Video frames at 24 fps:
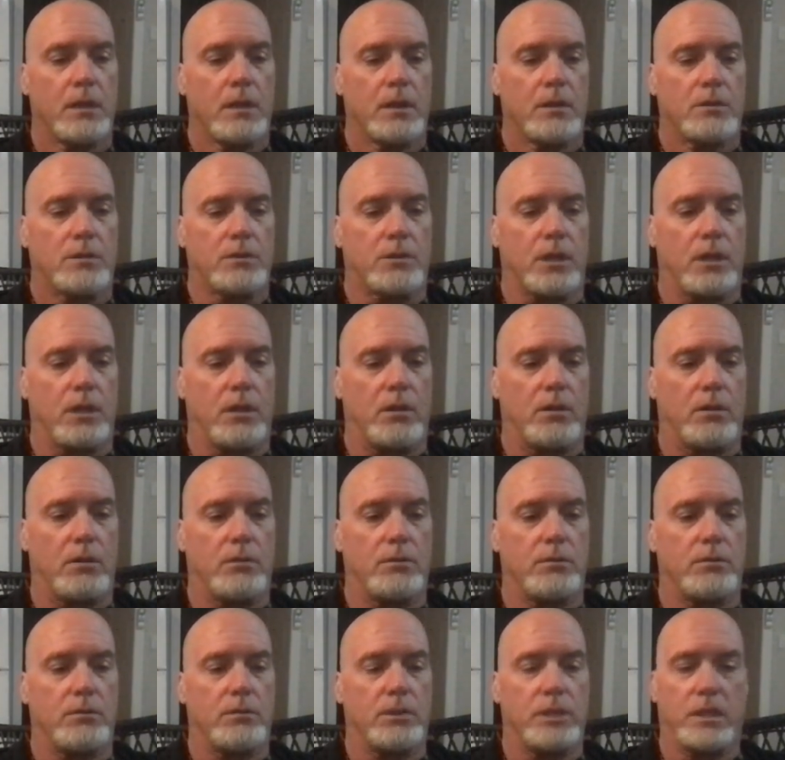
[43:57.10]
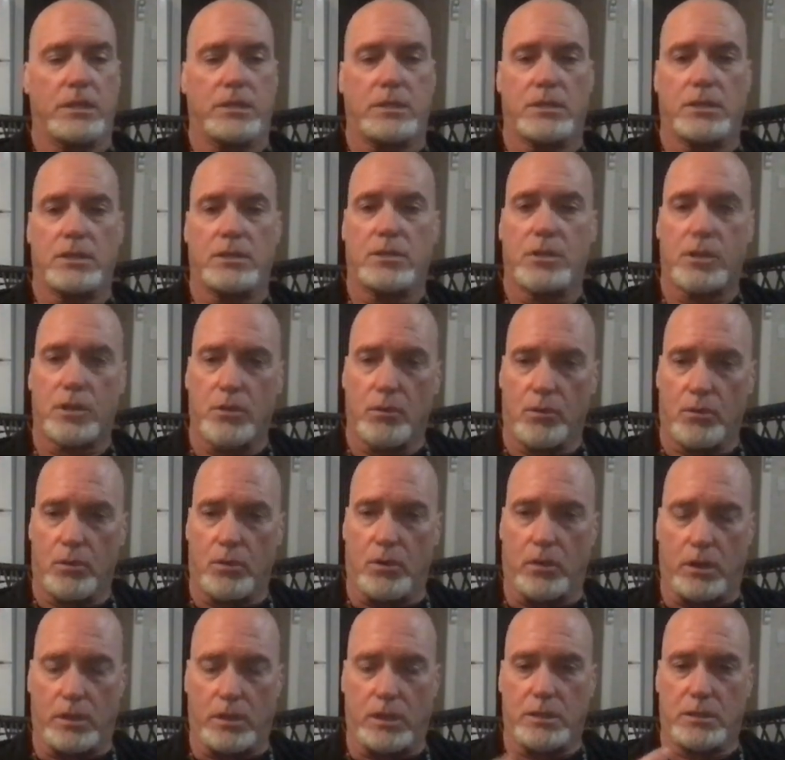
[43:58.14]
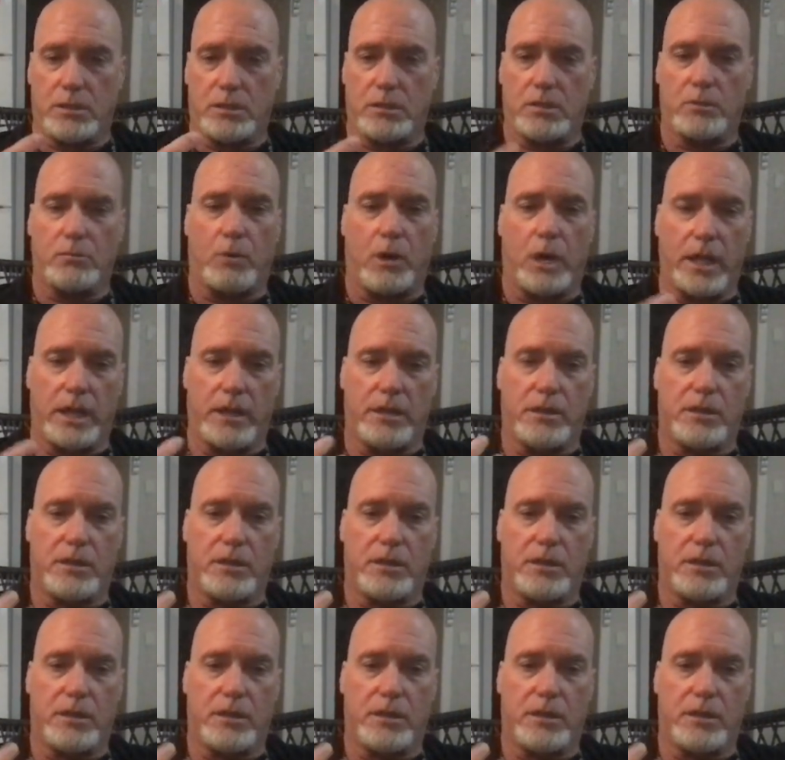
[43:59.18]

So this is Thor. This is why